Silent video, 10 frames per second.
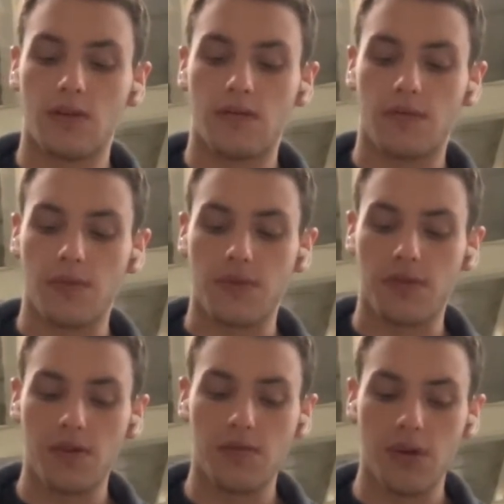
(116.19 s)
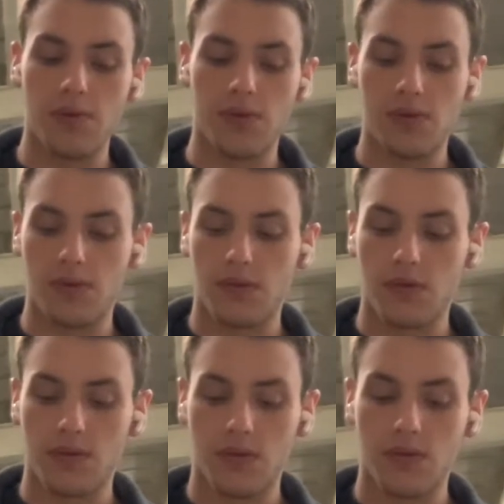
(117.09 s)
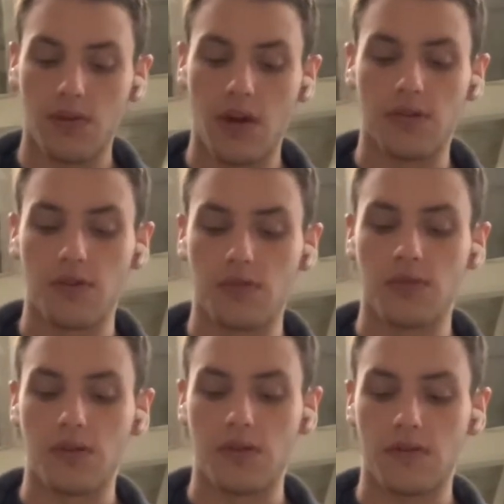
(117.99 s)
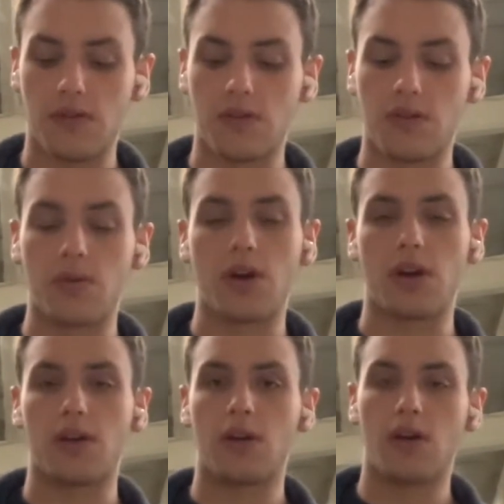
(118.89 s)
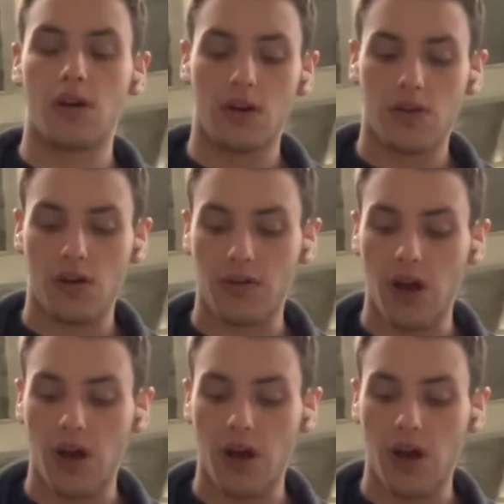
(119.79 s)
From the Center of Labour and Social Studies in the UK, Dr.